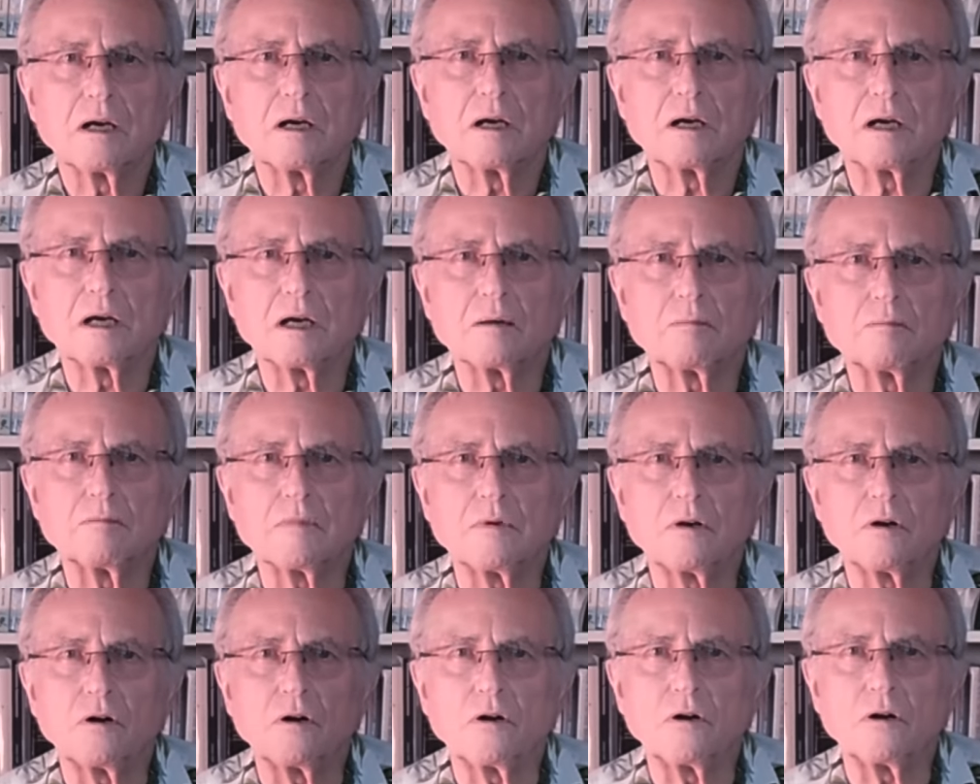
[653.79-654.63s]
in
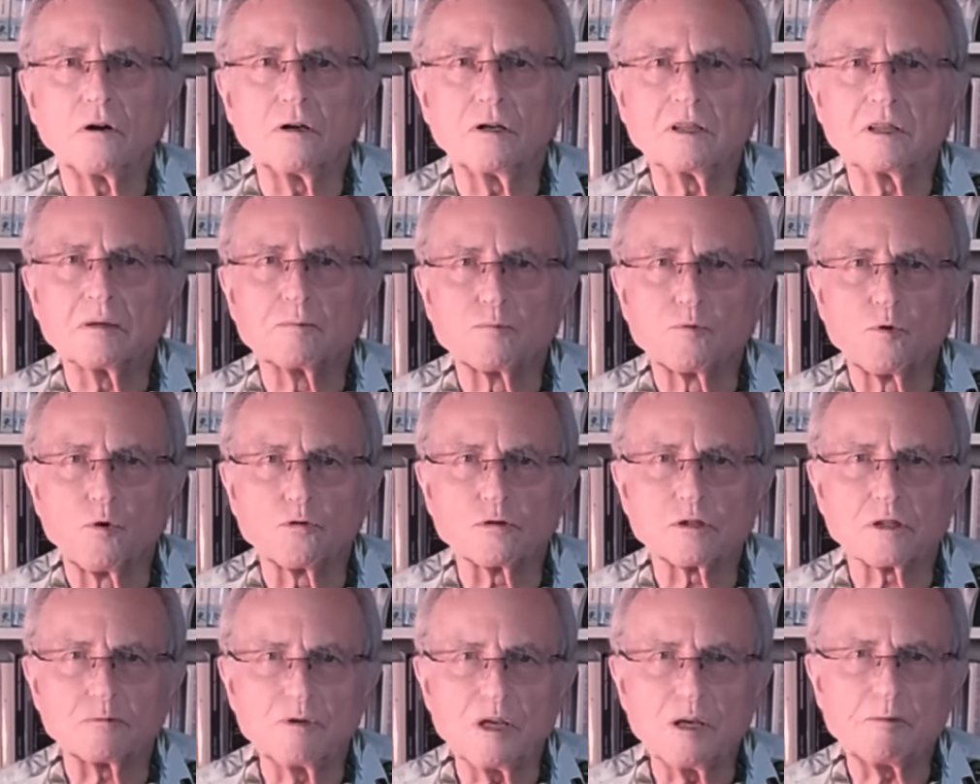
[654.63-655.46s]
the broad
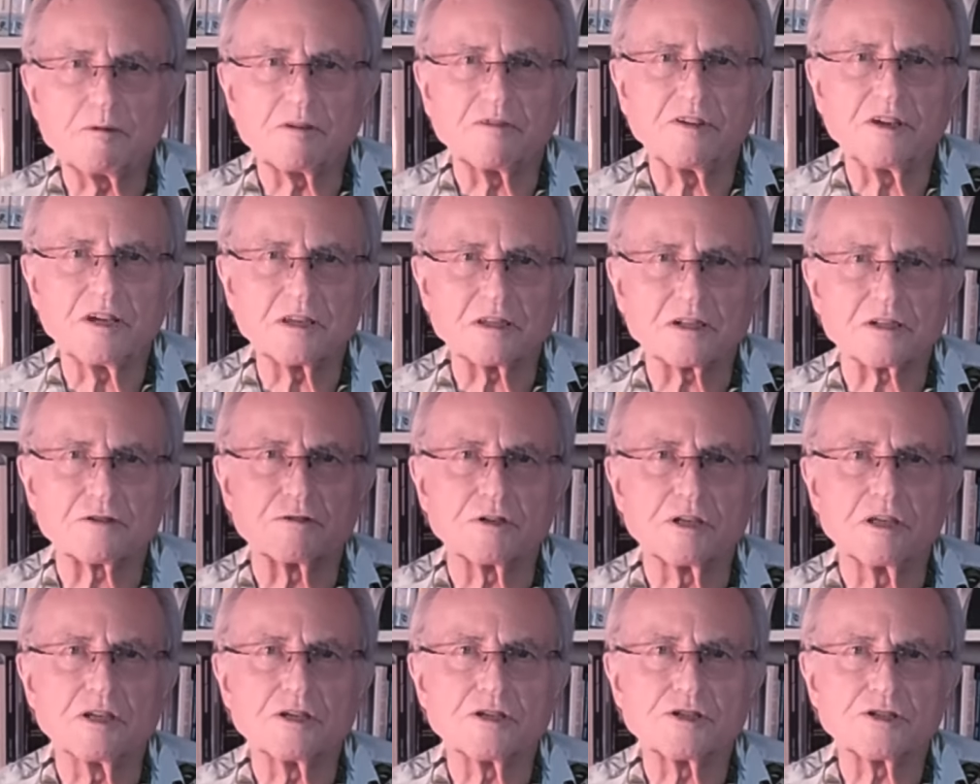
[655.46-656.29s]
sweep of history,
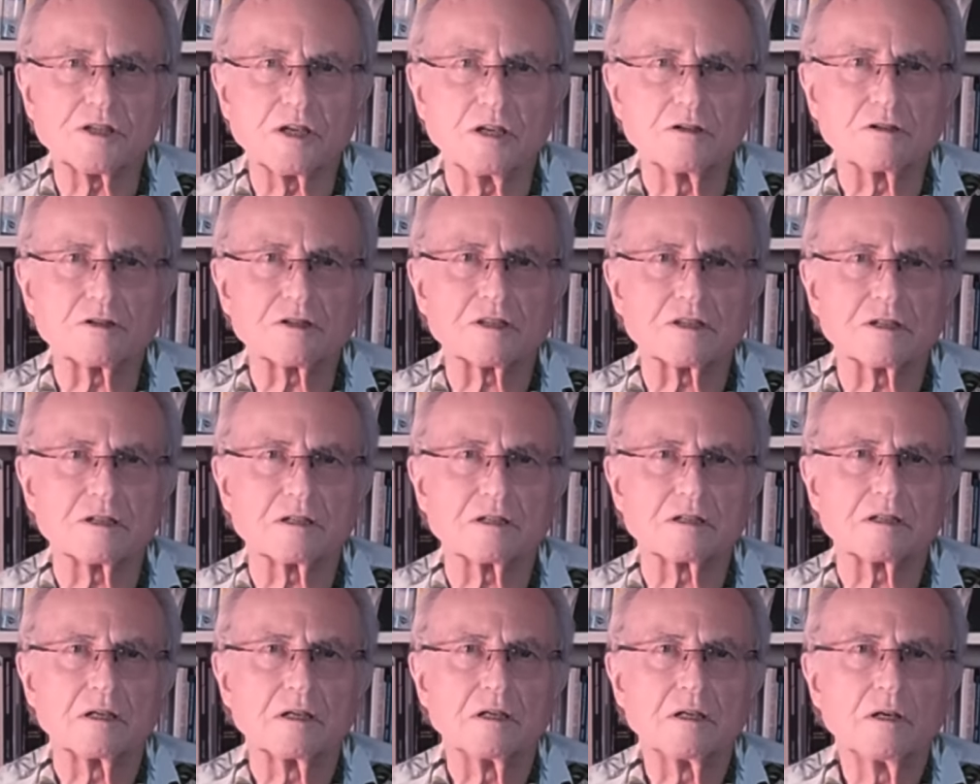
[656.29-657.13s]
he shows
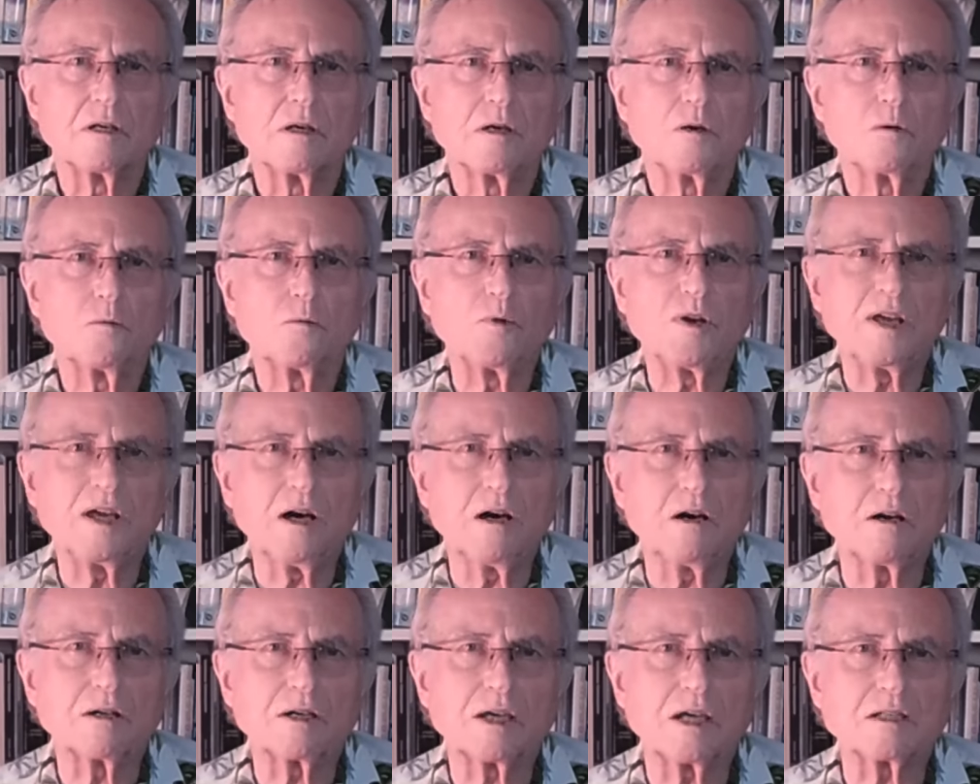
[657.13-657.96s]
that we
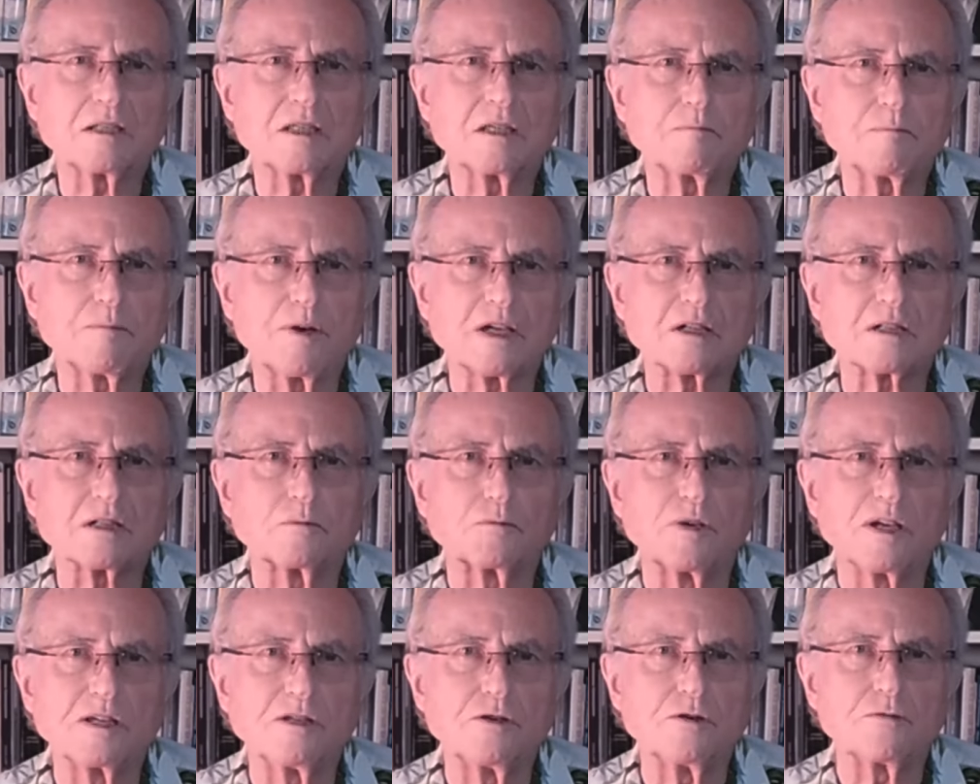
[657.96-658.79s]
are getting better.
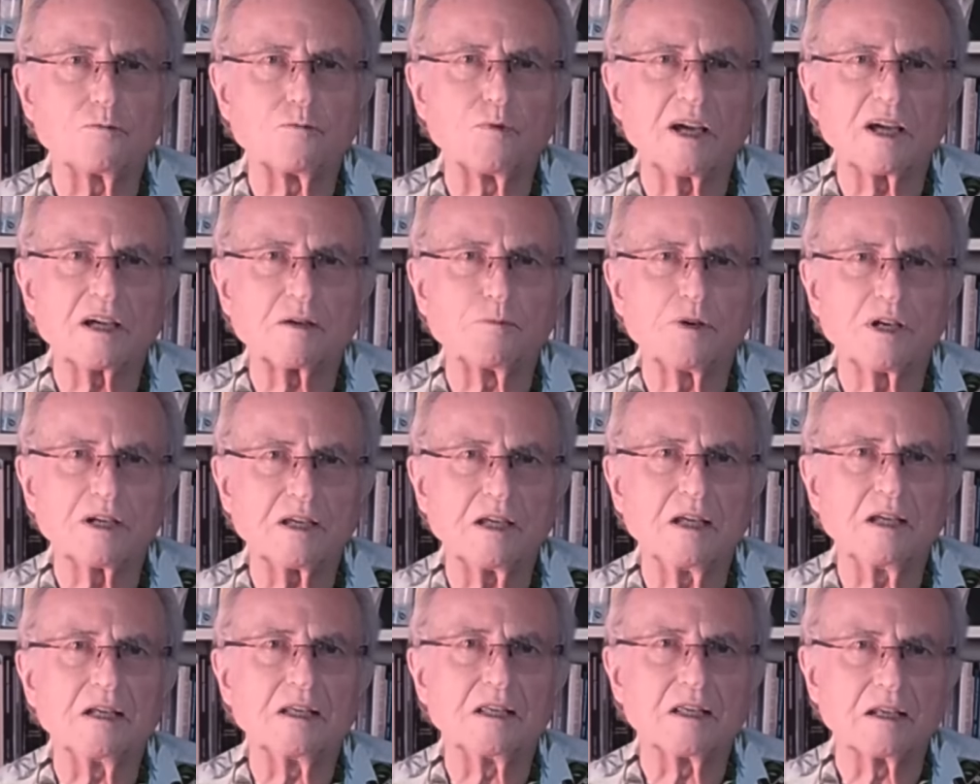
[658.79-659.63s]
We're
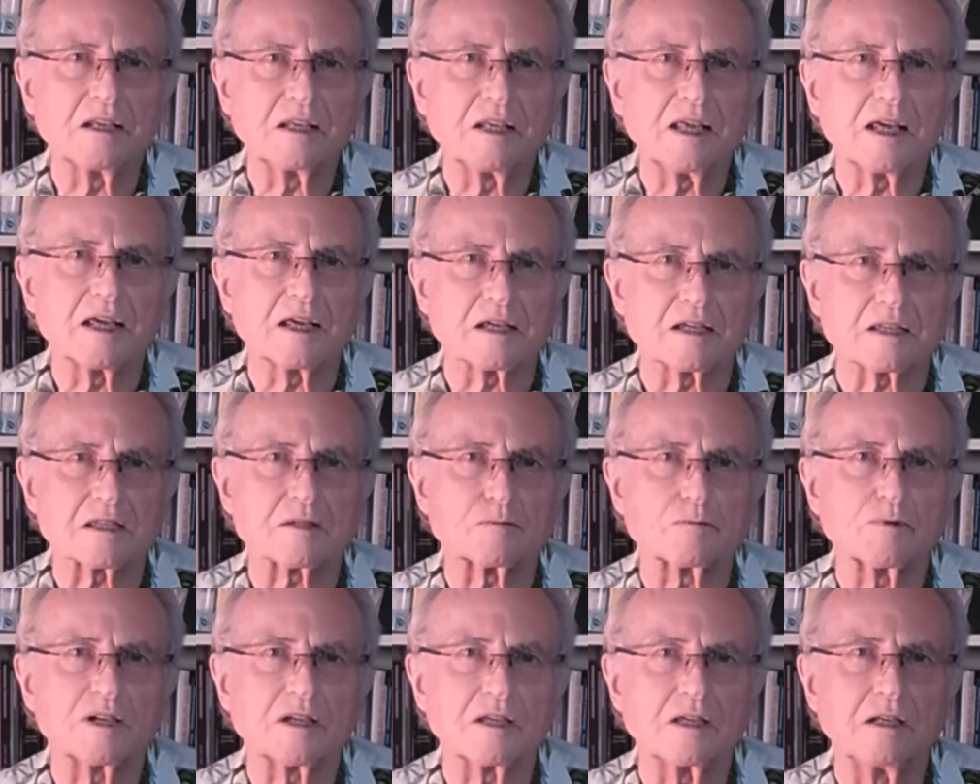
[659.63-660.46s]
killing less.
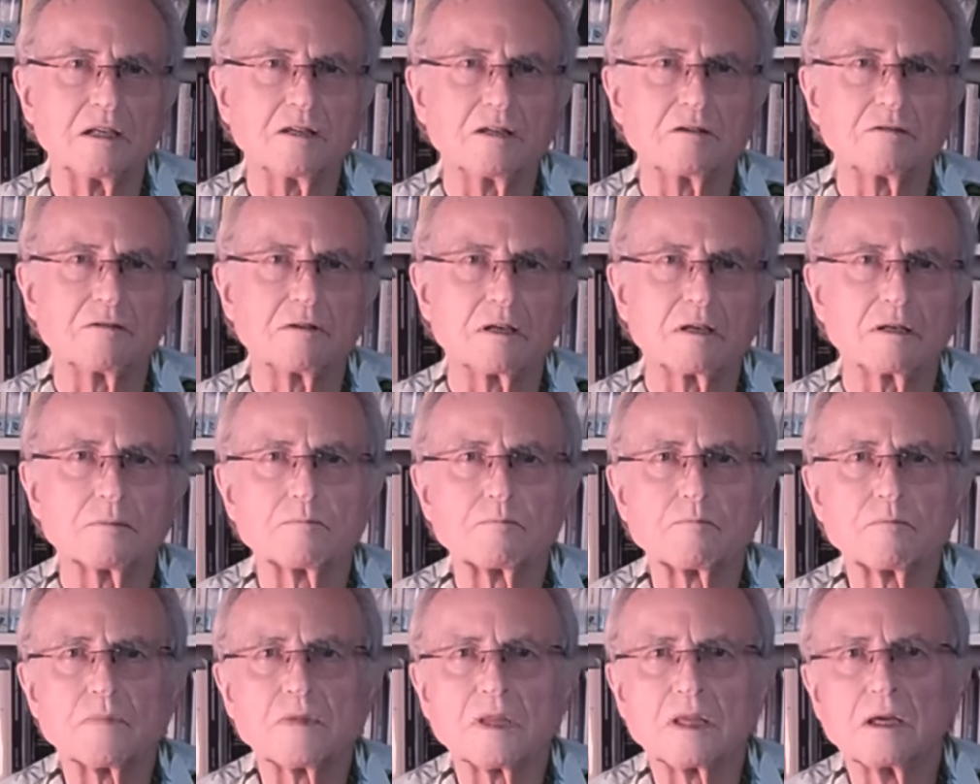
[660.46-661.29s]
We're killing
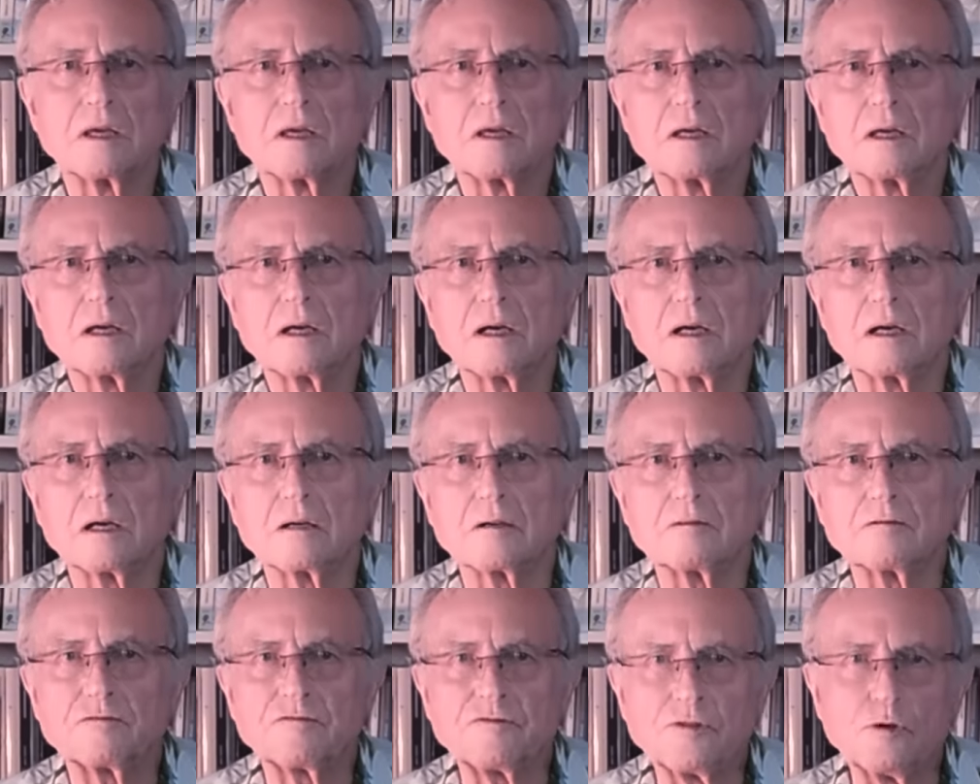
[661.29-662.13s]

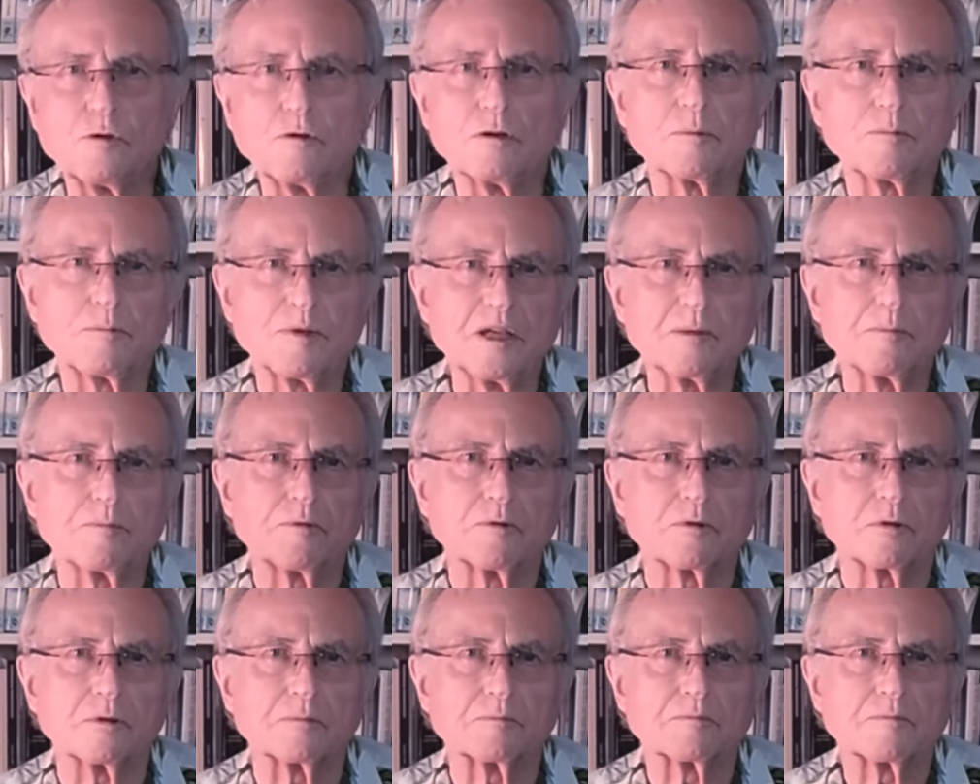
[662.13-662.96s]
fewer
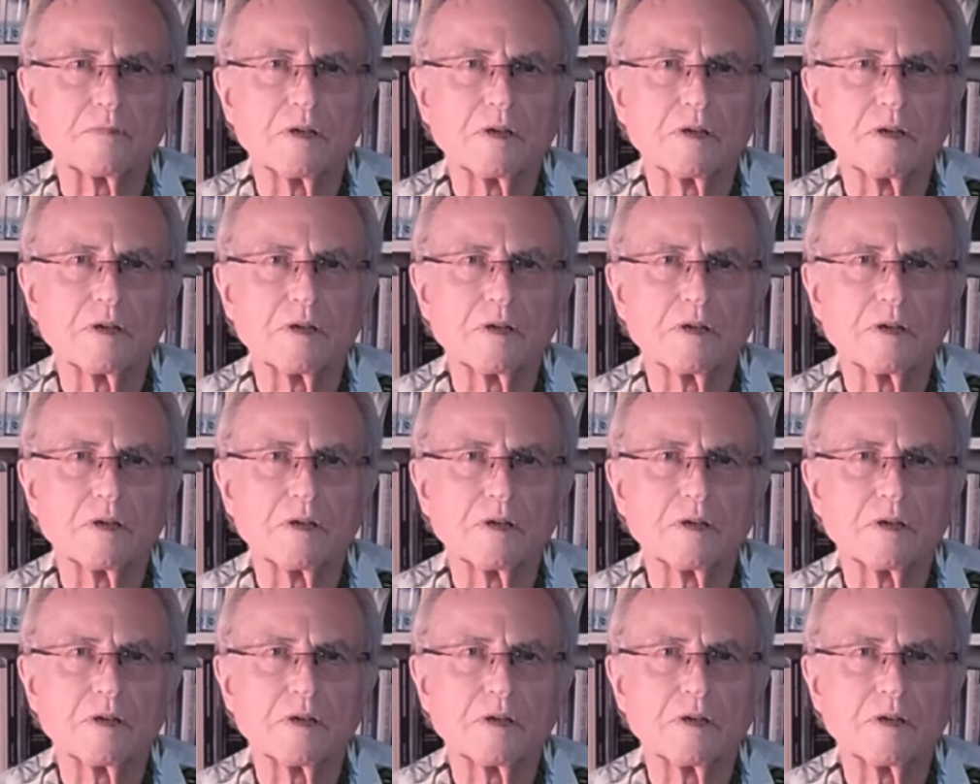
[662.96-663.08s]
people.